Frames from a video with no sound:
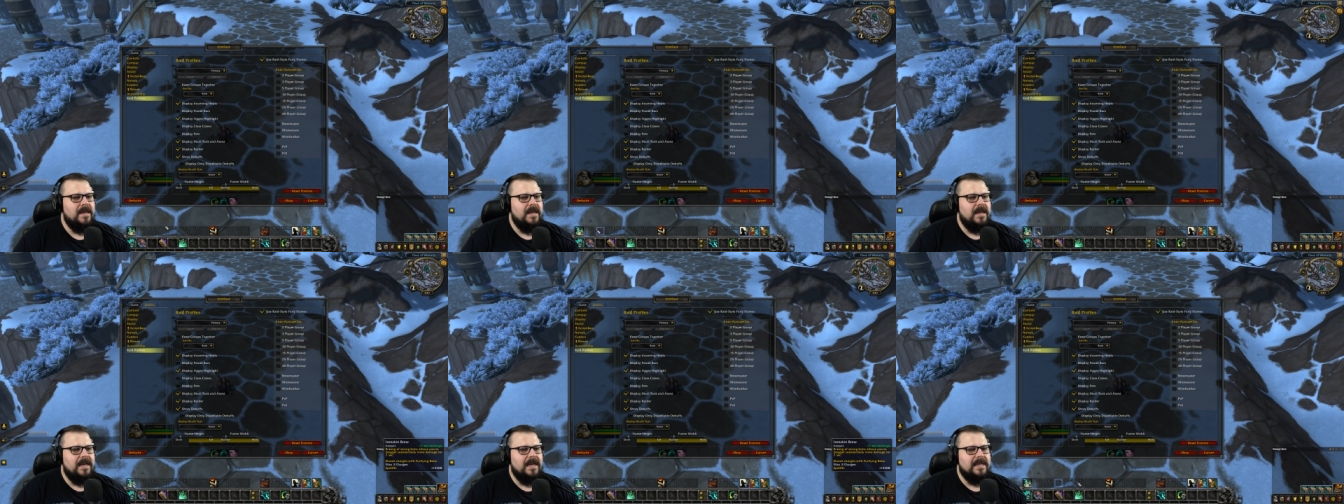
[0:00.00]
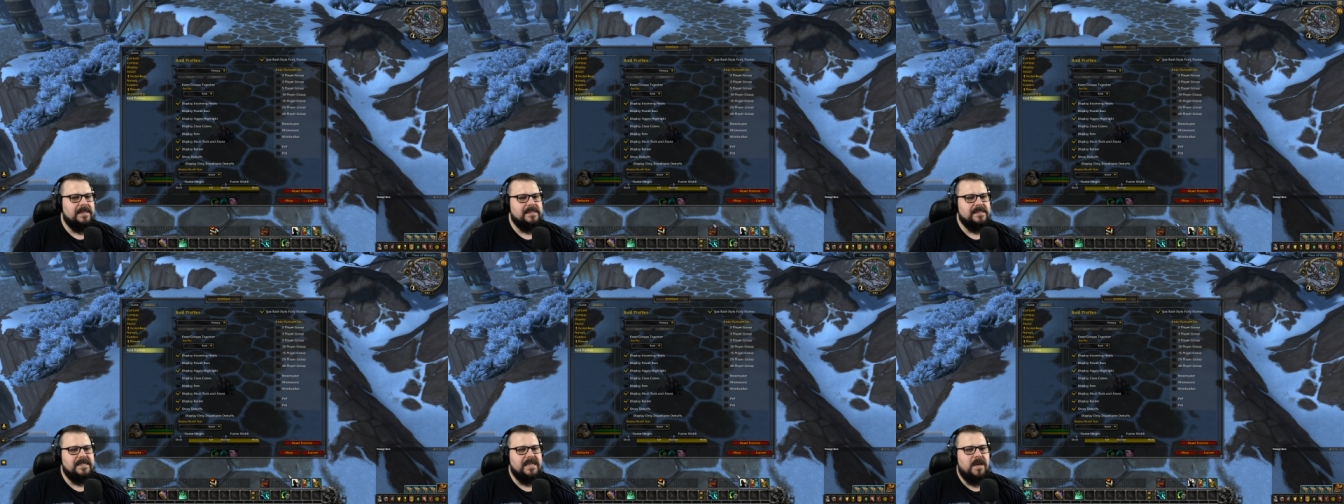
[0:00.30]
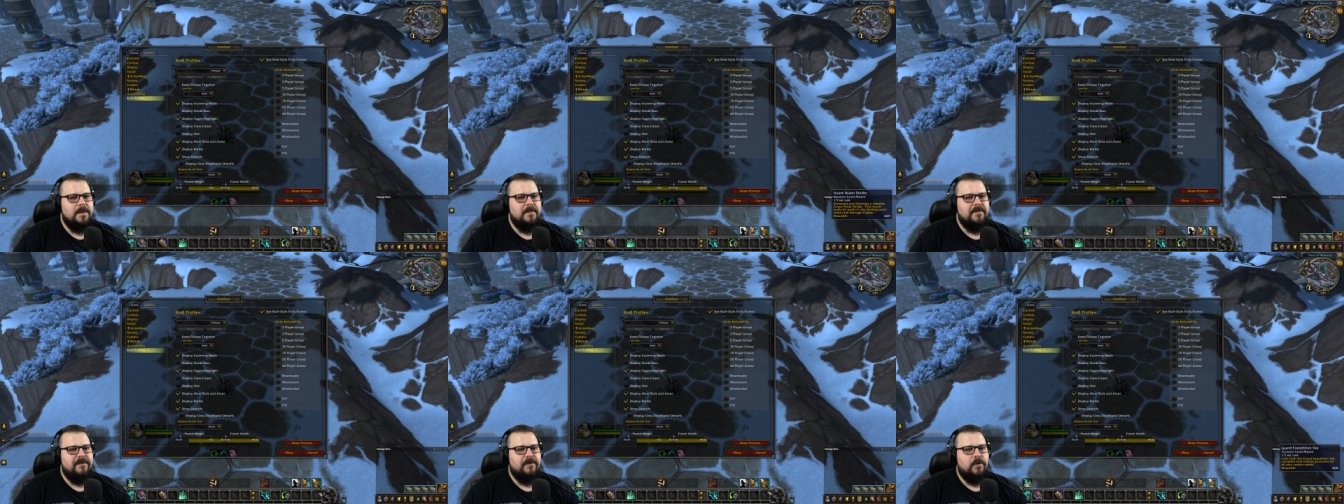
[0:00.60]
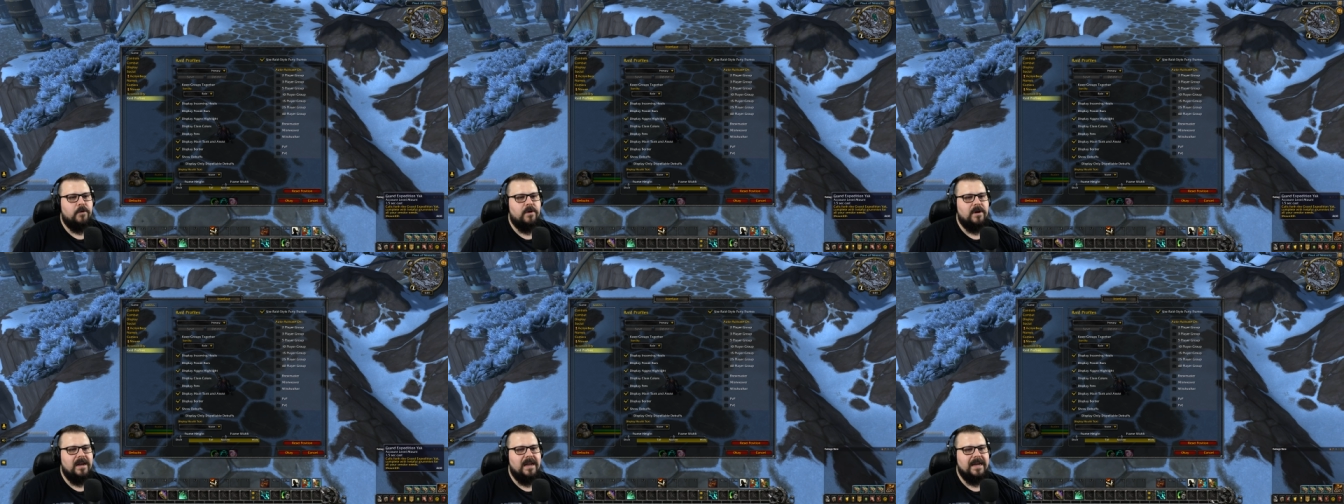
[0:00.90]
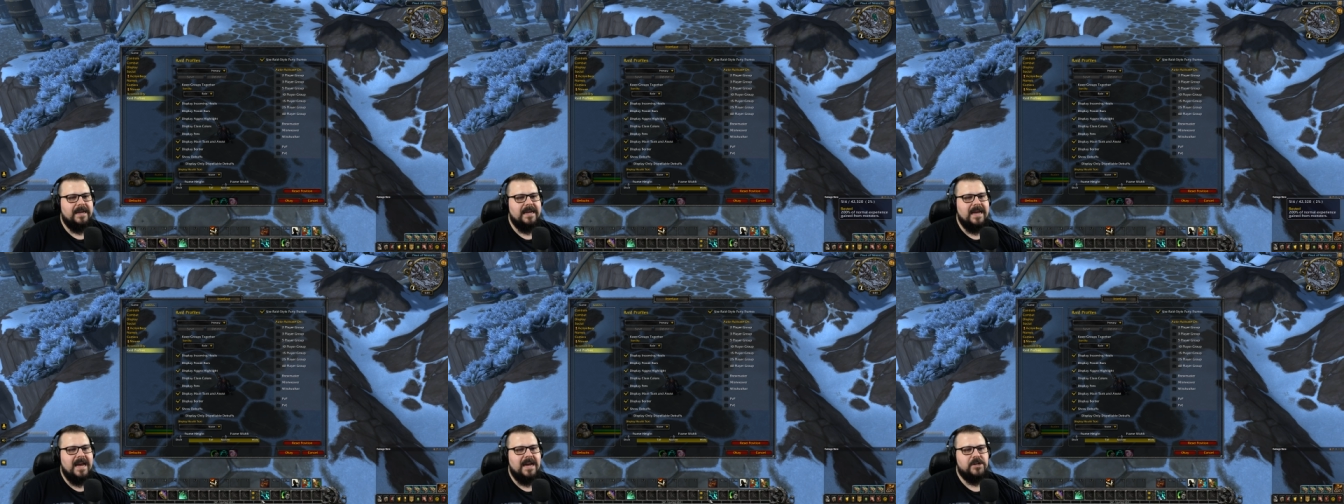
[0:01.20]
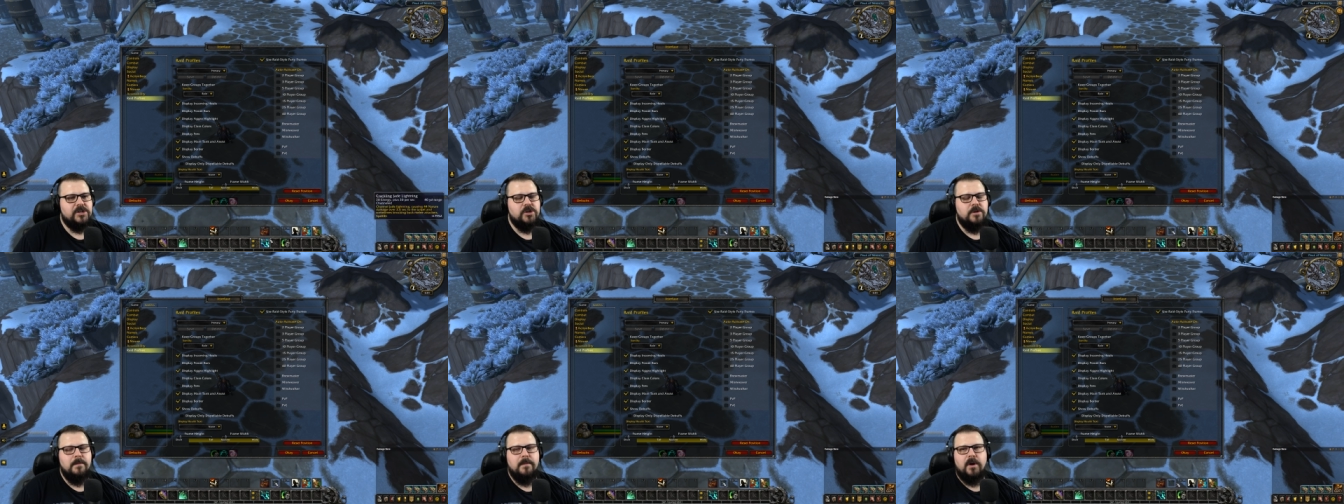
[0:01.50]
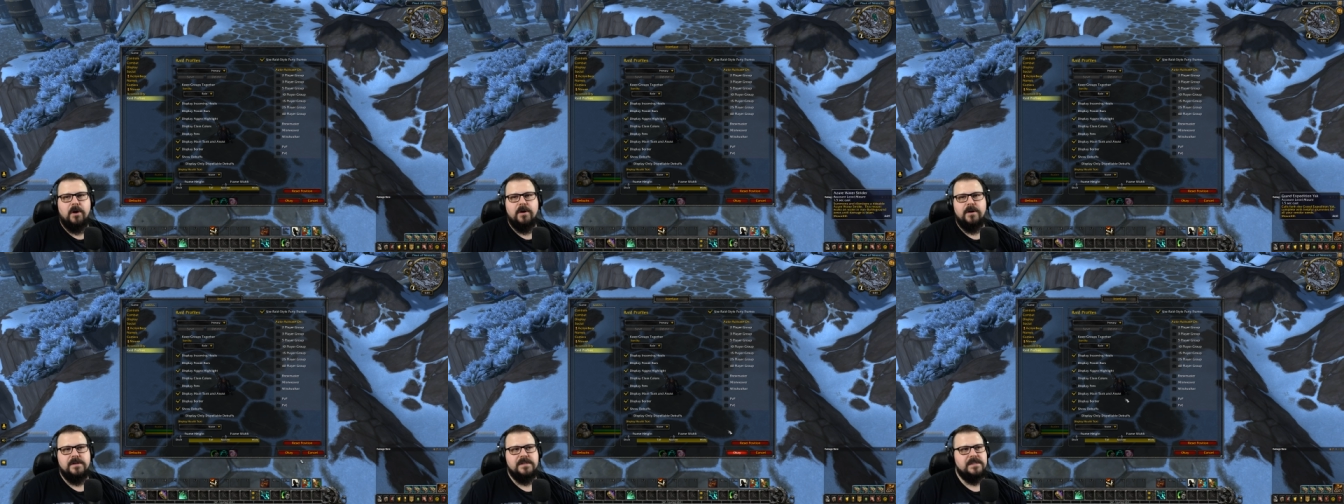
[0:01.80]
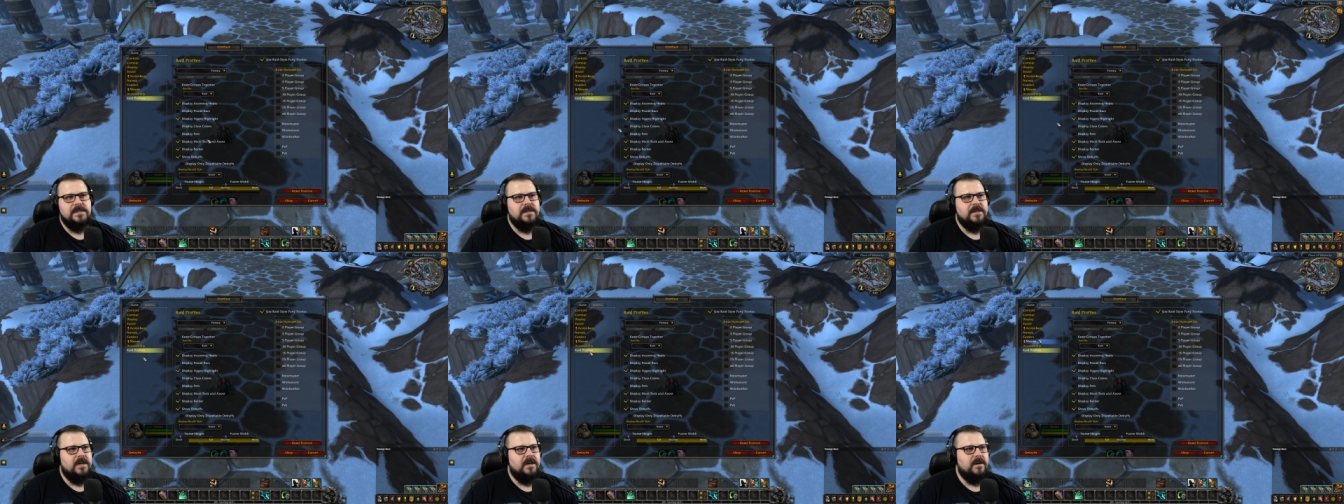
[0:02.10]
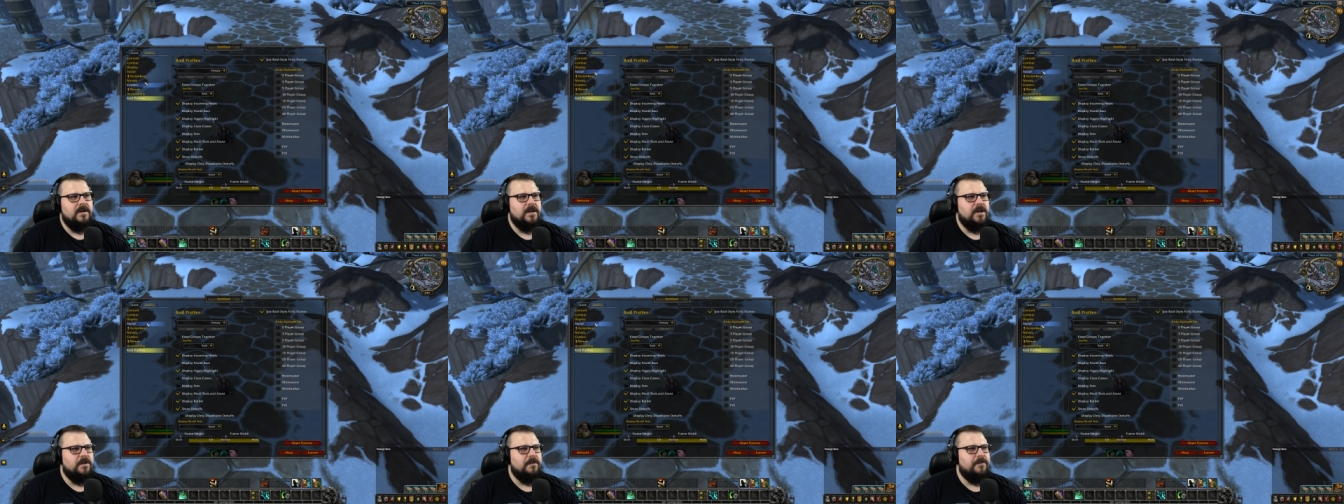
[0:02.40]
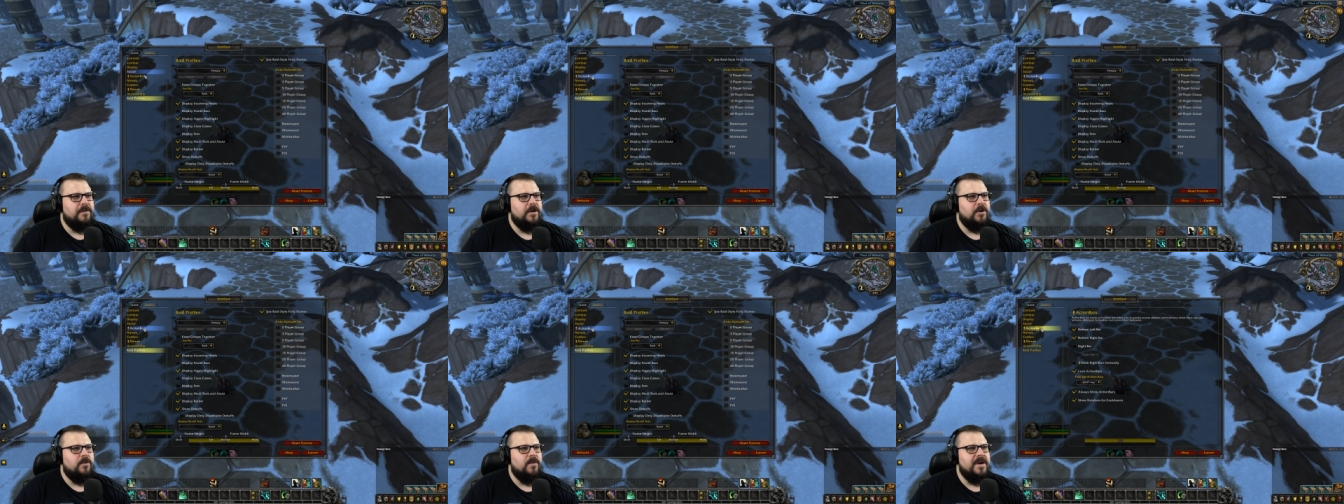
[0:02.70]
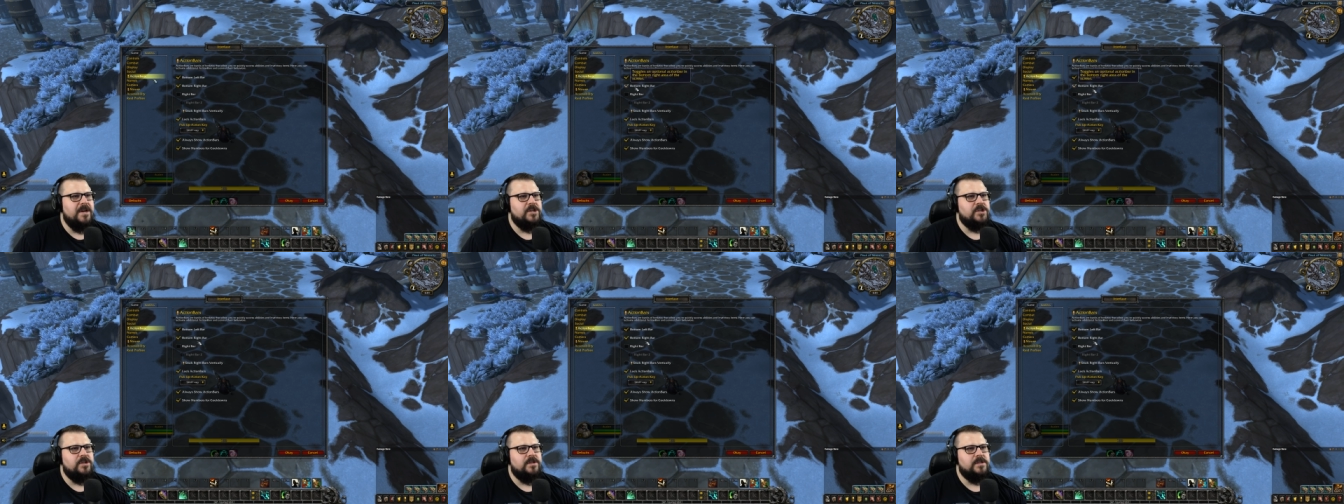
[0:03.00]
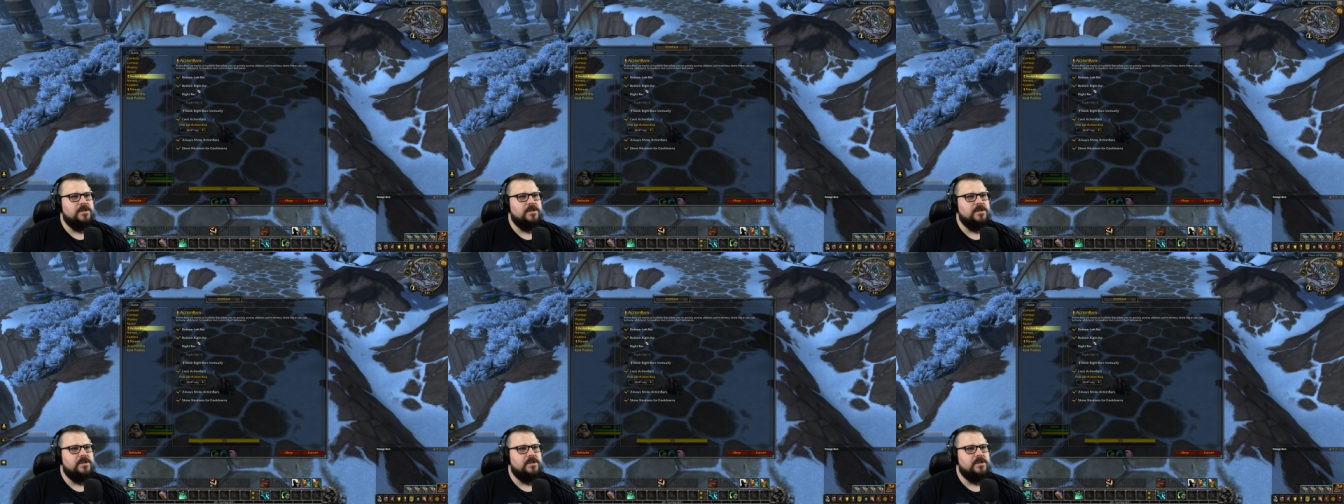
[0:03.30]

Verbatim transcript: And same for like action bars uh, configuration.